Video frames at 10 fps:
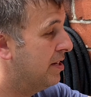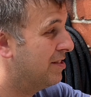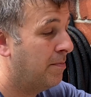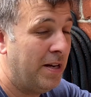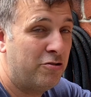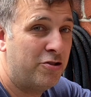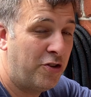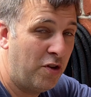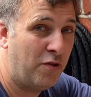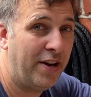if the batteries
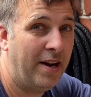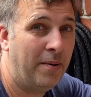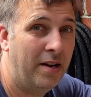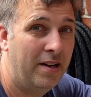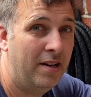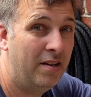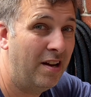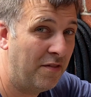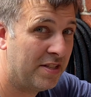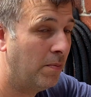do run out,
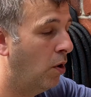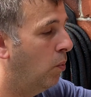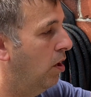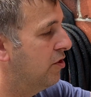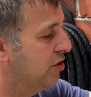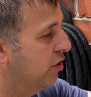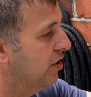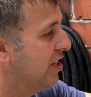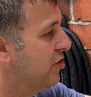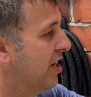it obviously won't water and they'll
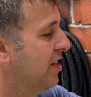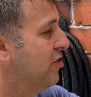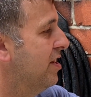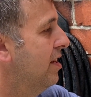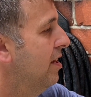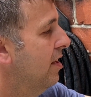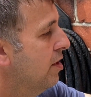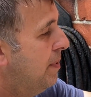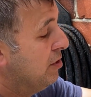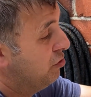need changing.
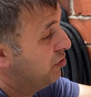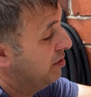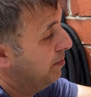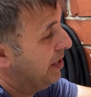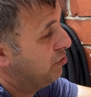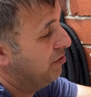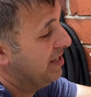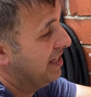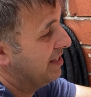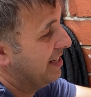The
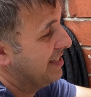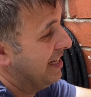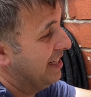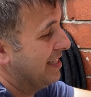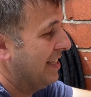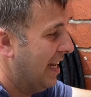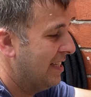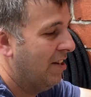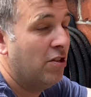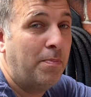batteries has a cassette that
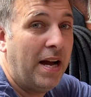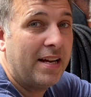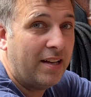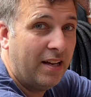slides out the back,